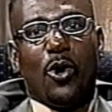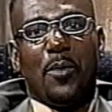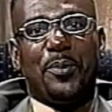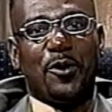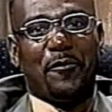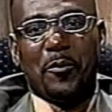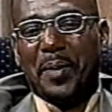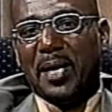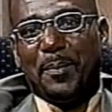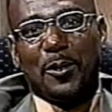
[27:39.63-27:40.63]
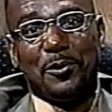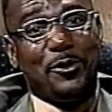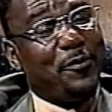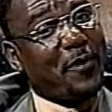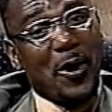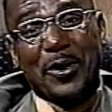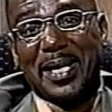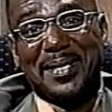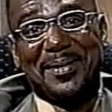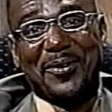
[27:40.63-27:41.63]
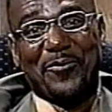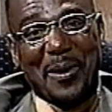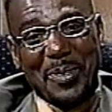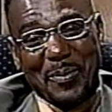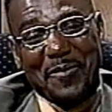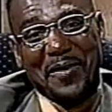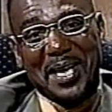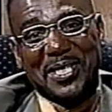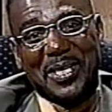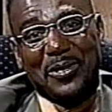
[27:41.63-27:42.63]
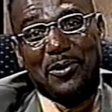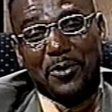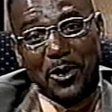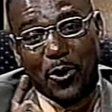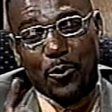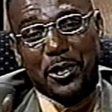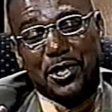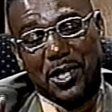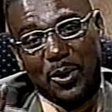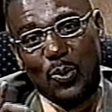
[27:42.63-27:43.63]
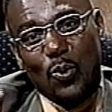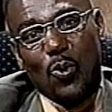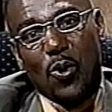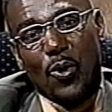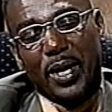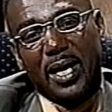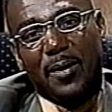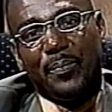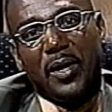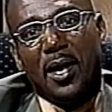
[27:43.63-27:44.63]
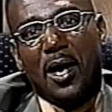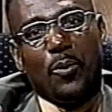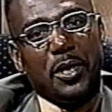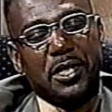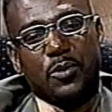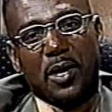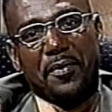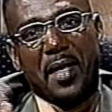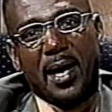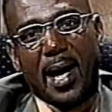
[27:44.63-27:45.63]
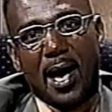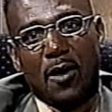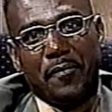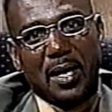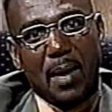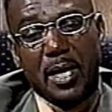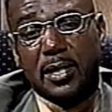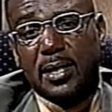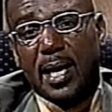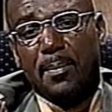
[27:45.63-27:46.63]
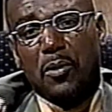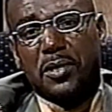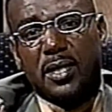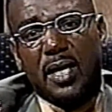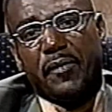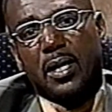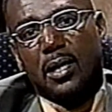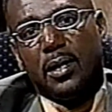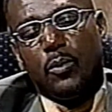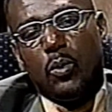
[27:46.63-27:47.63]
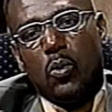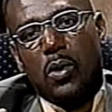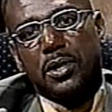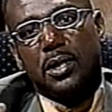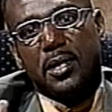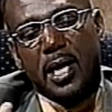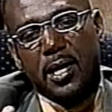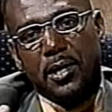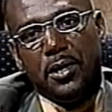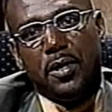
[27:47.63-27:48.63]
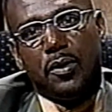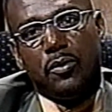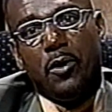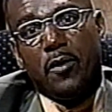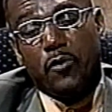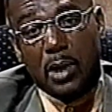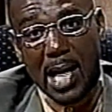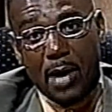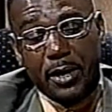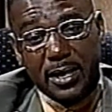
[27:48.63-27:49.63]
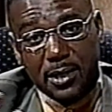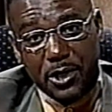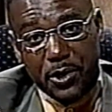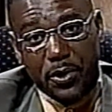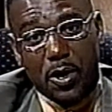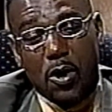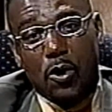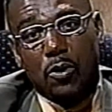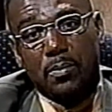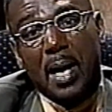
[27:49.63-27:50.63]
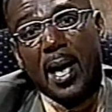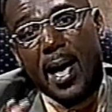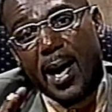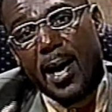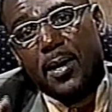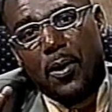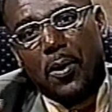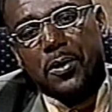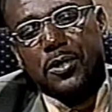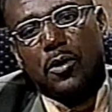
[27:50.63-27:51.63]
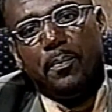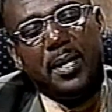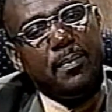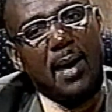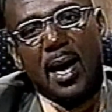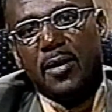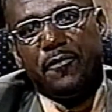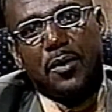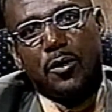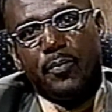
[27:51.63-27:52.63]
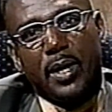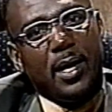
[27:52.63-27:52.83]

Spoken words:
Well, beautiful people, you've heard it from the professional, the Christian warrior. We just want to thank Al for coming in today. Most significantly, we want to thank you for allowing us into your home. And also, be mindful.